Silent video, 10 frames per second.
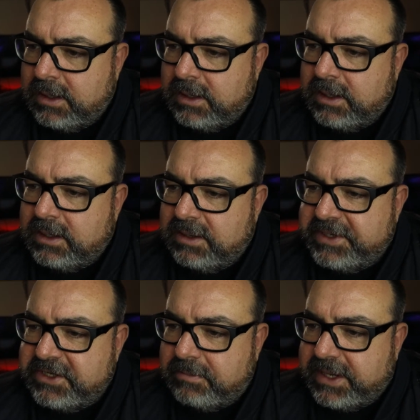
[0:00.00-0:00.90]
Let me
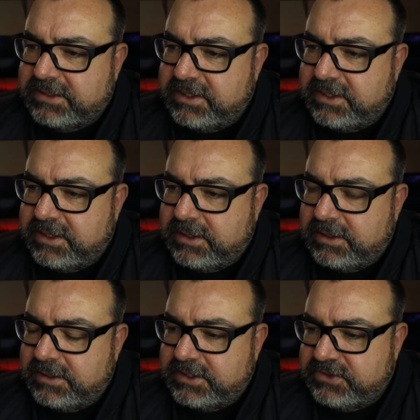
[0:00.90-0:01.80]
jump back to the
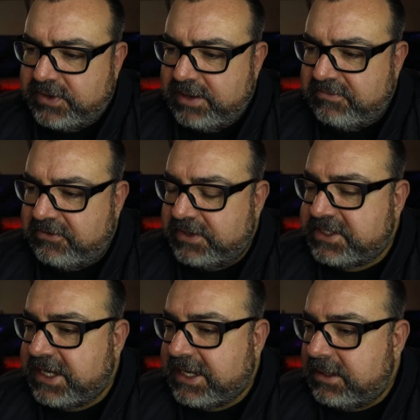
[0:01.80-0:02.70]
stream for a
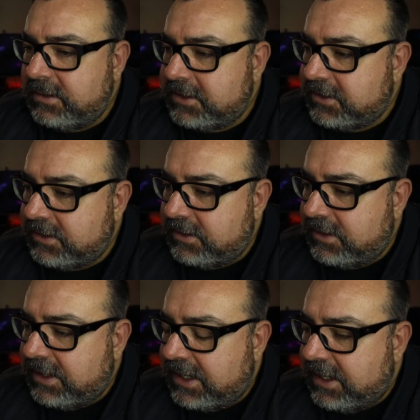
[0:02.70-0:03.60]
second
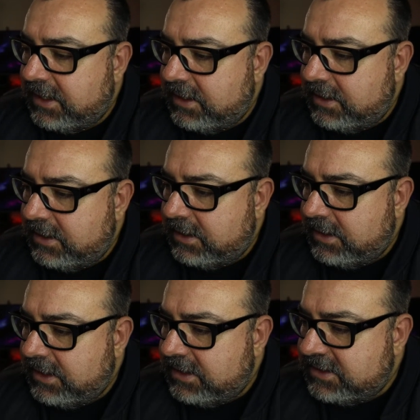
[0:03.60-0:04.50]

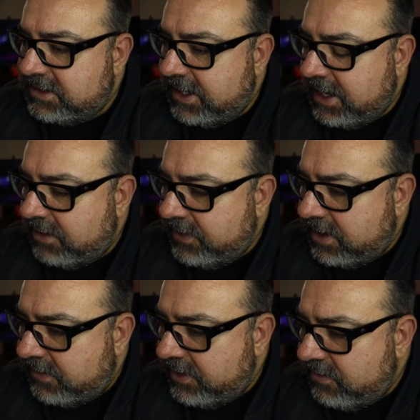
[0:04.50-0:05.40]
and see how we're
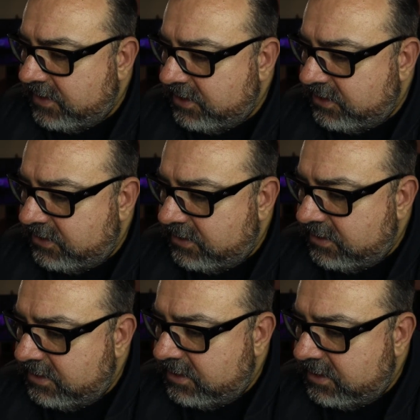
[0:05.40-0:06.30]
going with
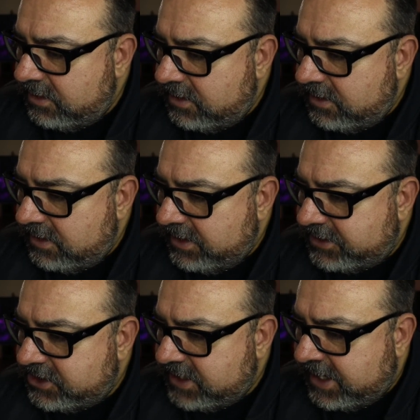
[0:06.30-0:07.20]
the
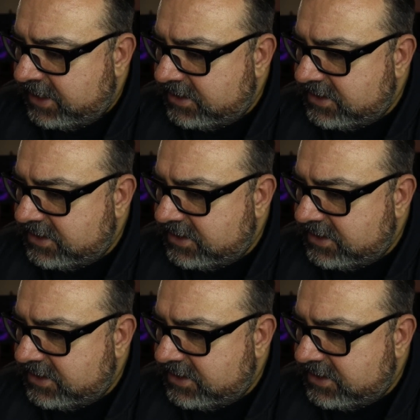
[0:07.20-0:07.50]
chat.